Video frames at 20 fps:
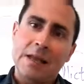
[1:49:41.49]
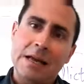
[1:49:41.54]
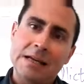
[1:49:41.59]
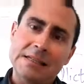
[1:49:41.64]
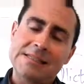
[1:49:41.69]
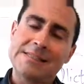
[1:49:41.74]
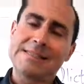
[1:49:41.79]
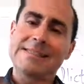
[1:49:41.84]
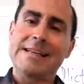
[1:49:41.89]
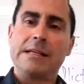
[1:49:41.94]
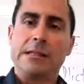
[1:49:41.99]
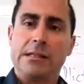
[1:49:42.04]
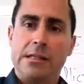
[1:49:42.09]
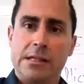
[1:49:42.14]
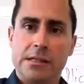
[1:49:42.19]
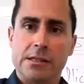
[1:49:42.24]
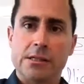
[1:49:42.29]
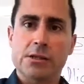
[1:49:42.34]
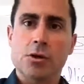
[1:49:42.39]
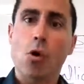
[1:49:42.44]

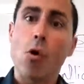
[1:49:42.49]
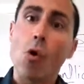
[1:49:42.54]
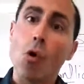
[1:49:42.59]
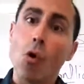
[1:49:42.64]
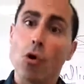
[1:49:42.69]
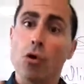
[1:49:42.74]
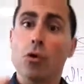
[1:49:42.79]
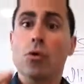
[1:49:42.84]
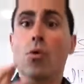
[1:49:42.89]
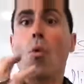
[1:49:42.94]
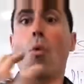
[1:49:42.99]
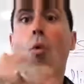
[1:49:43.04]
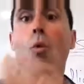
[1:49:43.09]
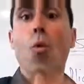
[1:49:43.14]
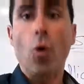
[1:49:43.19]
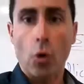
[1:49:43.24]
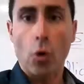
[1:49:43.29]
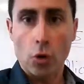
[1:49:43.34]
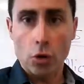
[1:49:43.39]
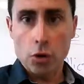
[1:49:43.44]
sentence or
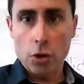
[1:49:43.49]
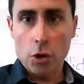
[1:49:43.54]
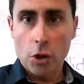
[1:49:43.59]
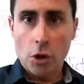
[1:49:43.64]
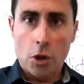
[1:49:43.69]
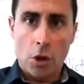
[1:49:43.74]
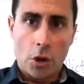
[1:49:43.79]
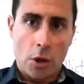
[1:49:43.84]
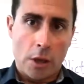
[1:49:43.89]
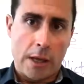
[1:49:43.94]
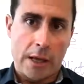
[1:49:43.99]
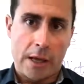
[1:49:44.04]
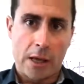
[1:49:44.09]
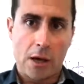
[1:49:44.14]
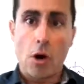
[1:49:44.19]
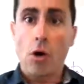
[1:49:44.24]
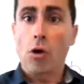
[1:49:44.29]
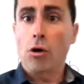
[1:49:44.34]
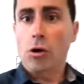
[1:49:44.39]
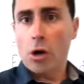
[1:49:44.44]
word
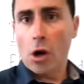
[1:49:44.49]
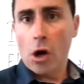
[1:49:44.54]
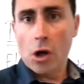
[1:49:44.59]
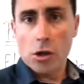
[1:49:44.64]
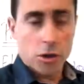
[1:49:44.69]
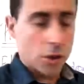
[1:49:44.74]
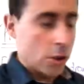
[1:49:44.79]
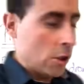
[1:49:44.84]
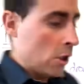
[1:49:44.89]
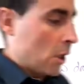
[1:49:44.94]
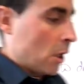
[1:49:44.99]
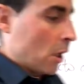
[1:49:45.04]
or clause.